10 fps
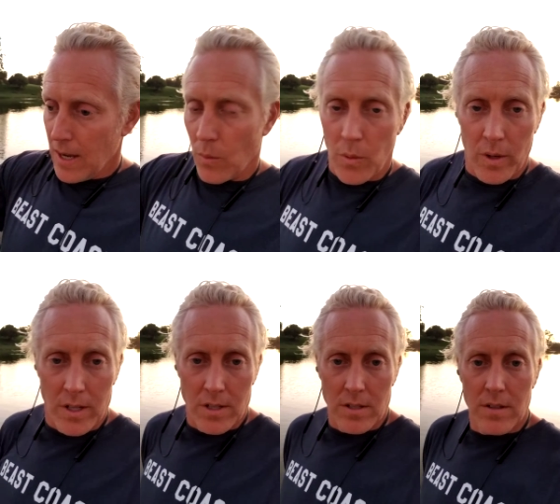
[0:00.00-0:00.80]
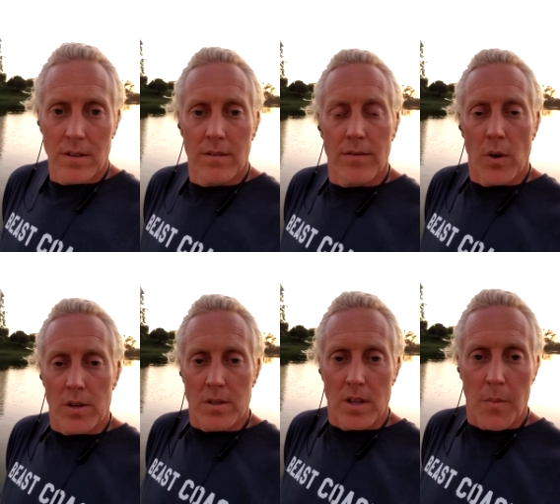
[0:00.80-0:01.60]
We want to just
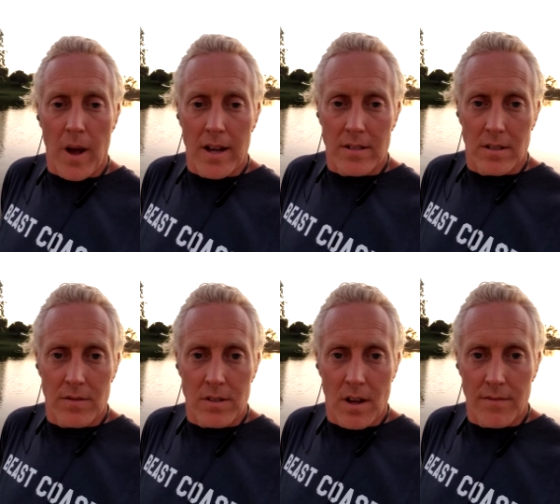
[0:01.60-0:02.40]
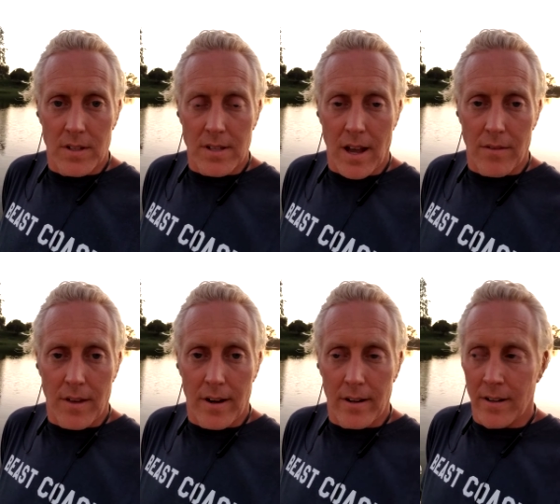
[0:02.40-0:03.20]
focus on the positive stuff that's out
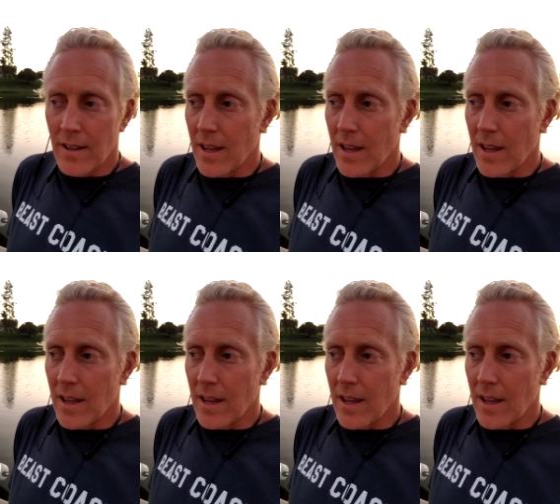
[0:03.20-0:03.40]
there.